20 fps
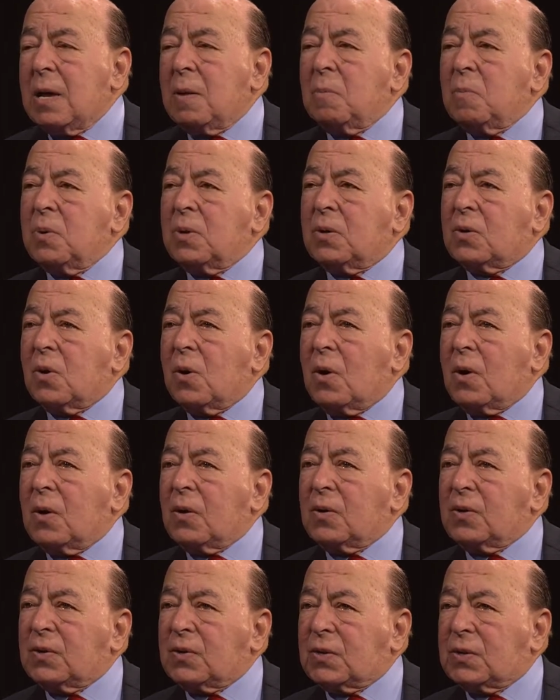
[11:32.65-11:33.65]

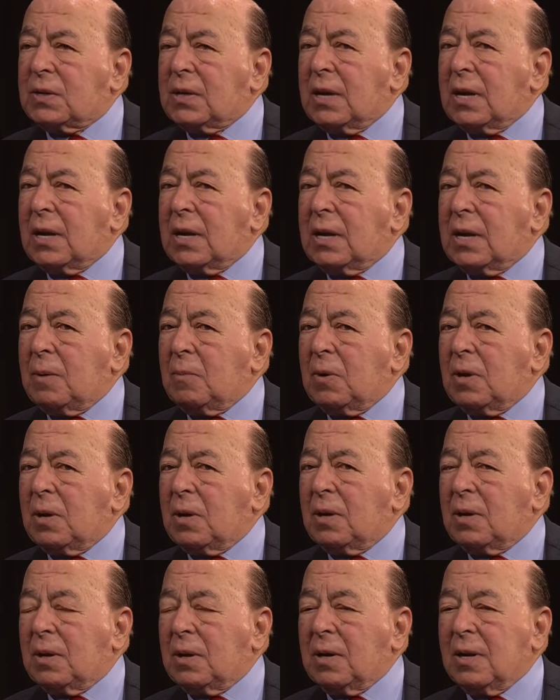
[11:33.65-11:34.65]
because, and I'm not
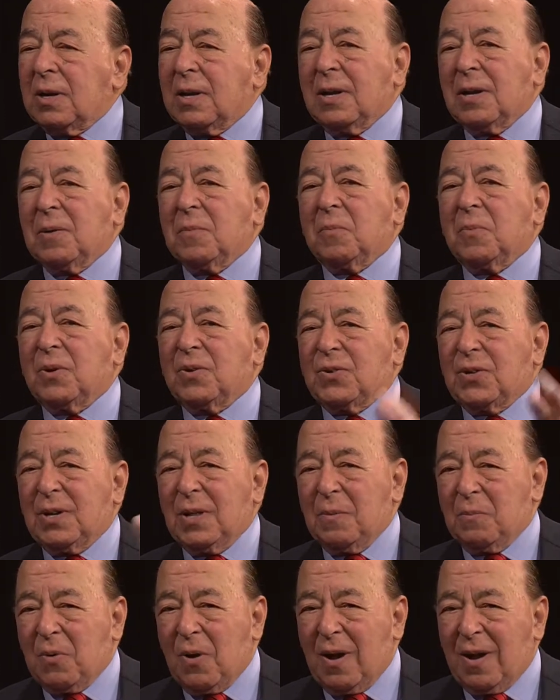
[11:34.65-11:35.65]
pitching
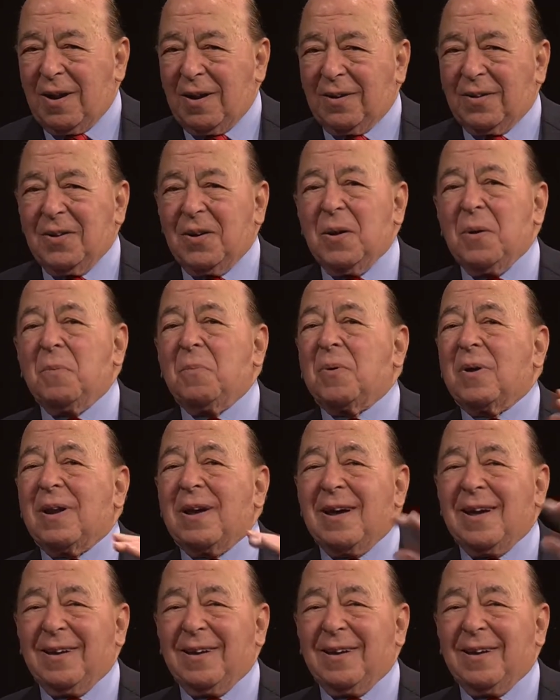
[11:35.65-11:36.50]
the product here, but